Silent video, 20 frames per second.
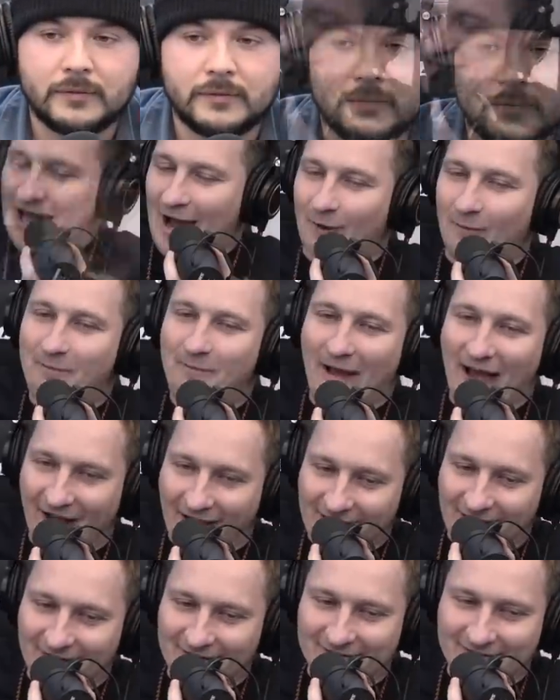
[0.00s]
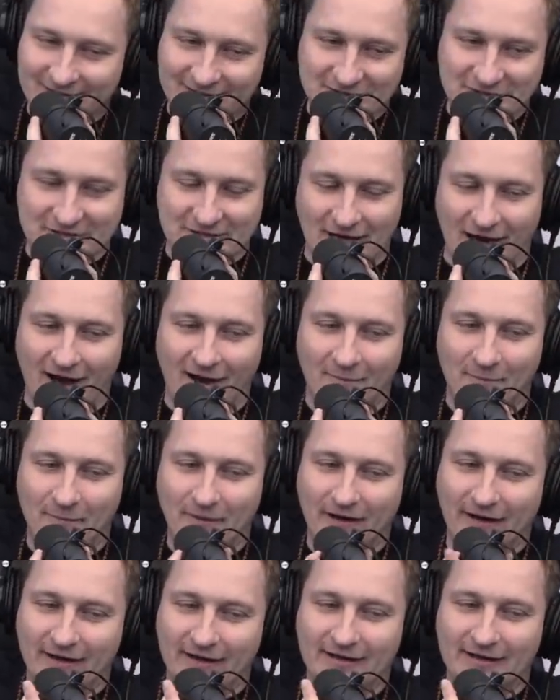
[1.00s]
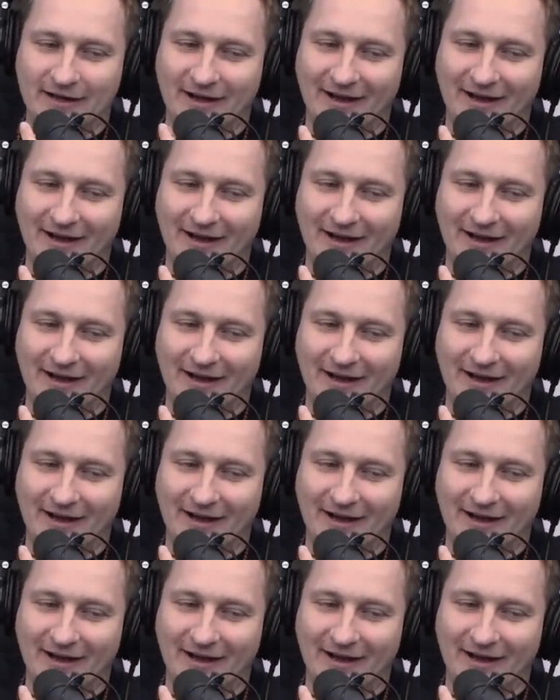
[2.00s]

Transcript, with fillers: Now back on this topic.